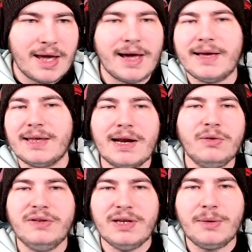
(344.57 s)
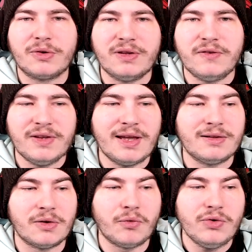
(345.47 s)
I can't really tell because this thing has
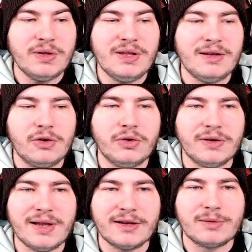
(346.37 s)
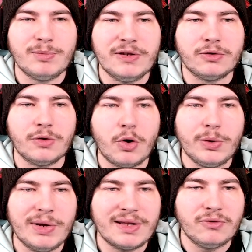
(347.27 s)
a really good attack speed, so the only
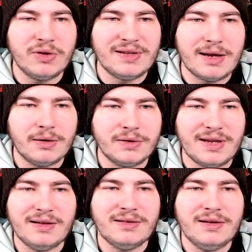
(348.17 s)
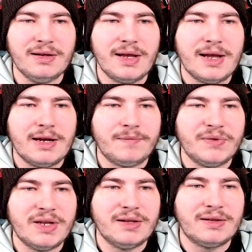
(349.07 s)
way I can really test it
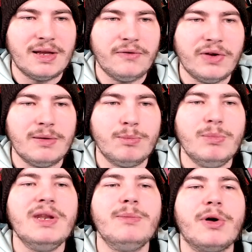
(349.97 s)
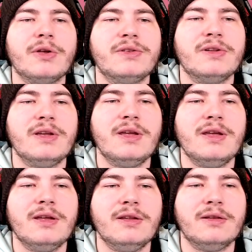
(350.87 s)
is if a mini boss
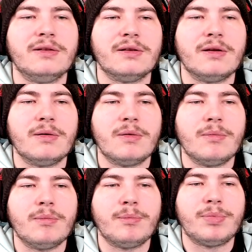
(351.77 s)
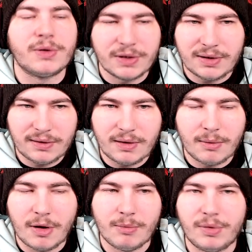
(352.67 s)
is bleeding,
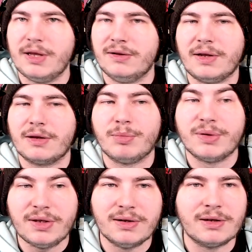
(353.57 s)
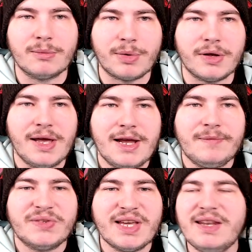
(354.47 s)
but
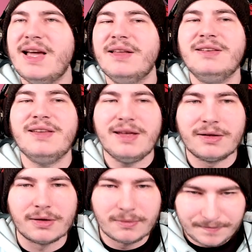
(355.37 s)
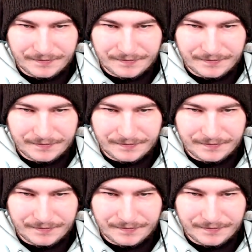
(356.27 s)
it's kind of hard to tell.